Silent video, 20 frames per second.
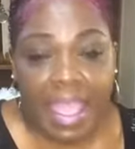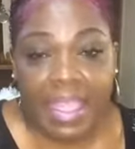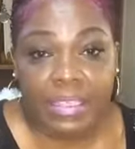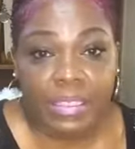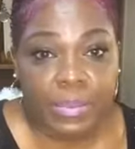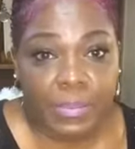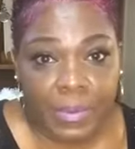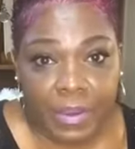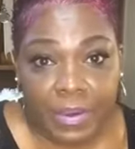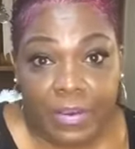
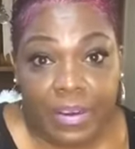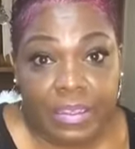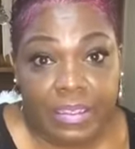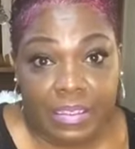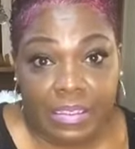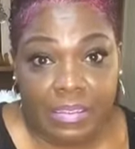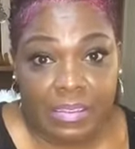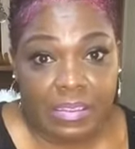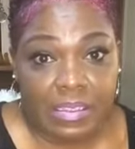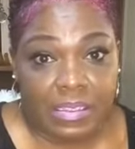
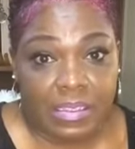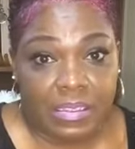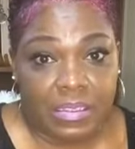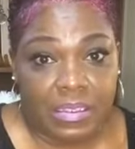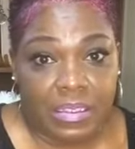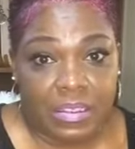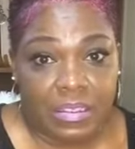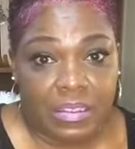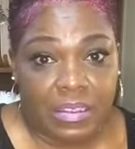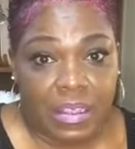experiences.
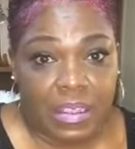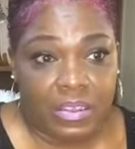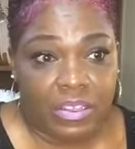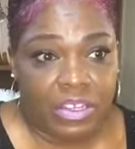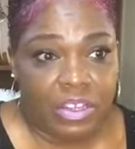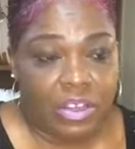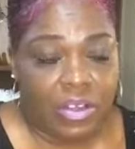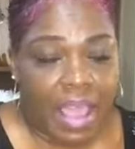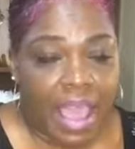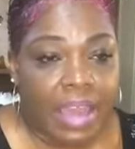You
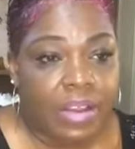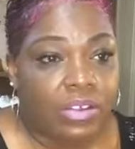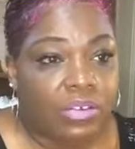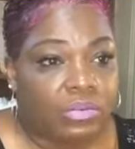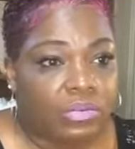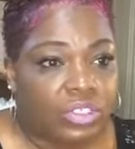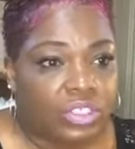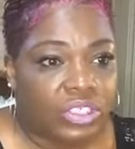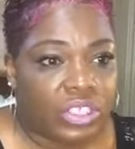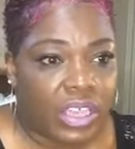know, I
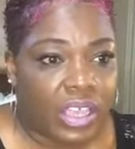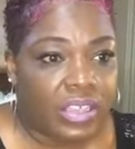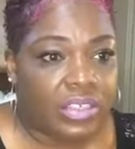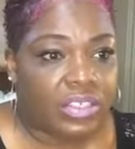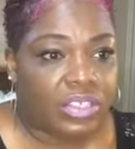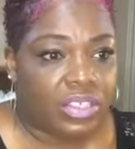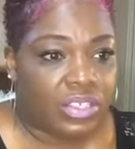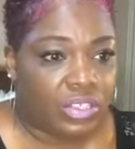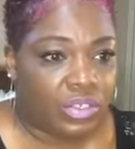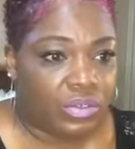don't
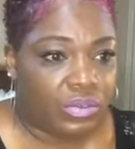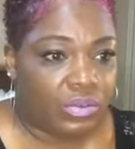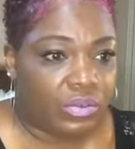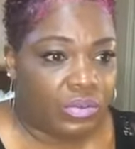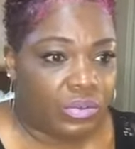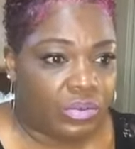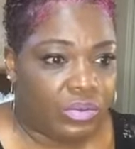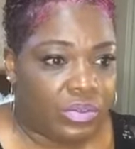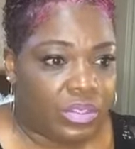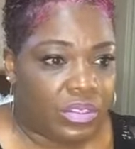just
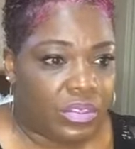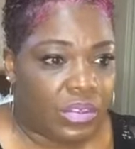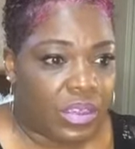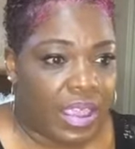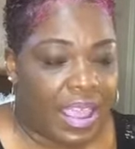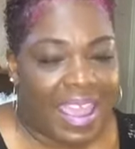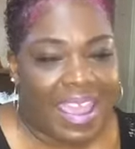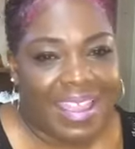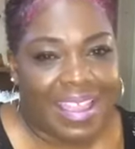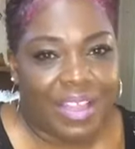use,
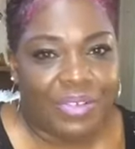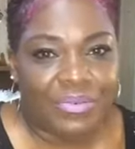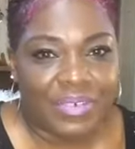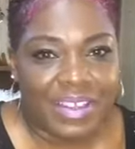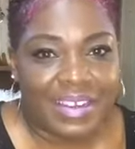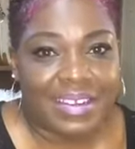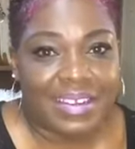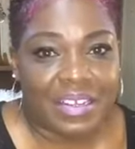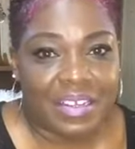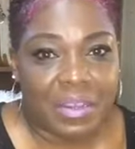hey, I
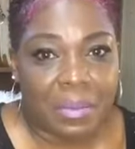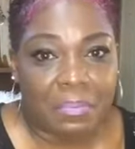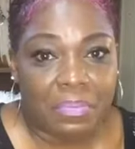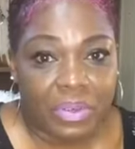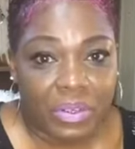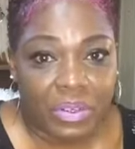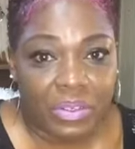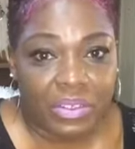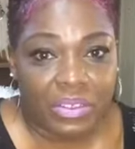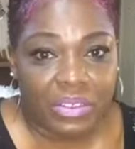read it in a
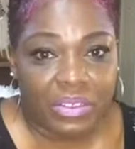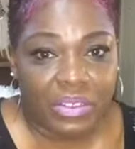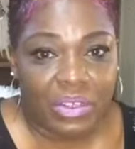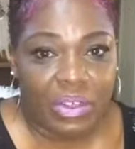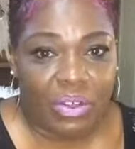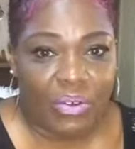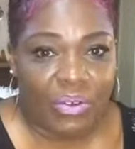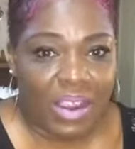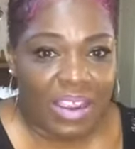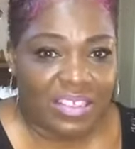book,
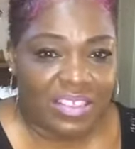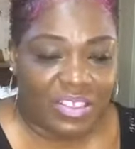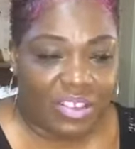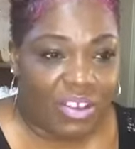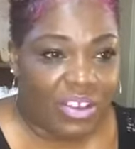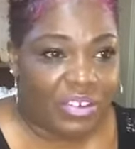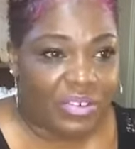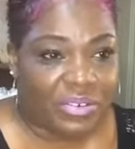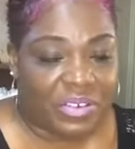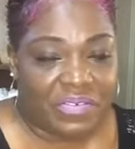or I
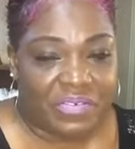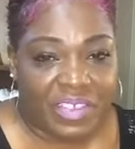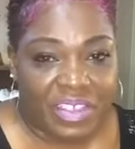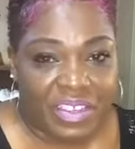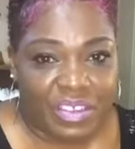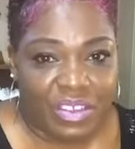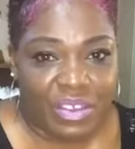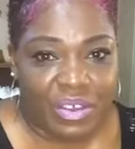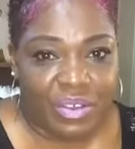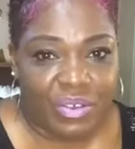saw it on a
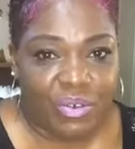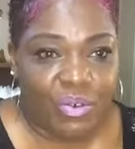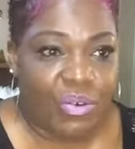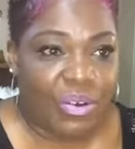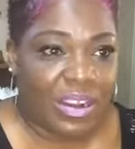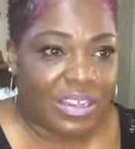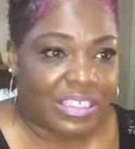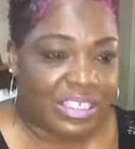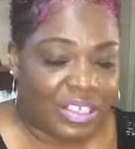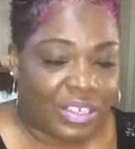video,
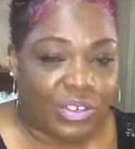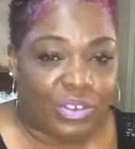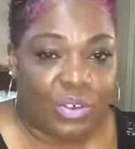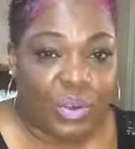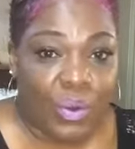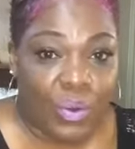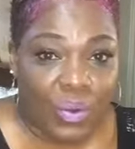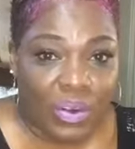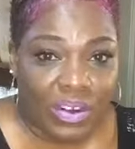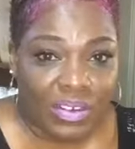or I took a
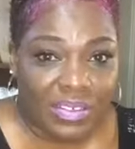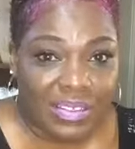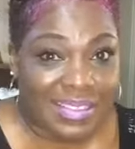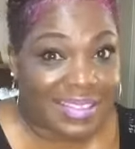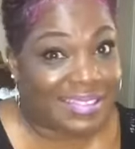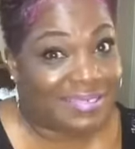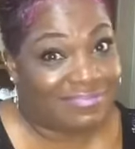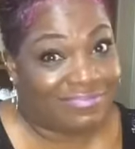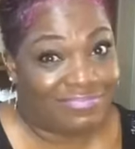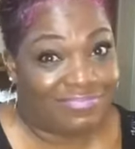
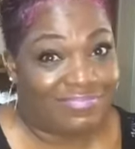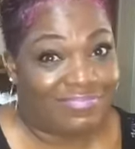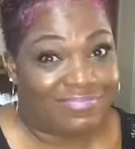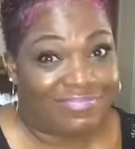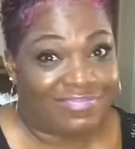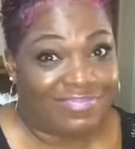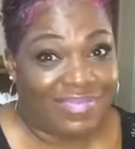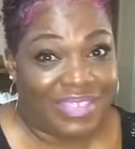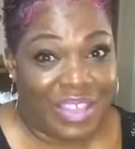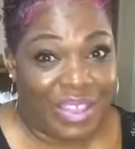course.
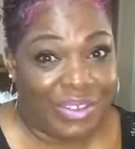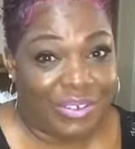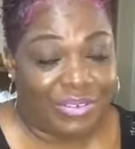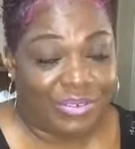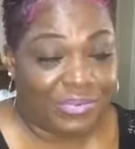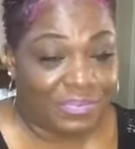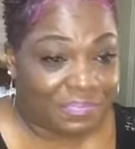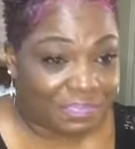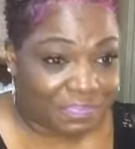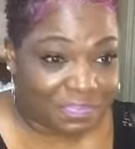
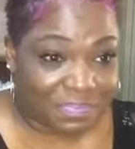No,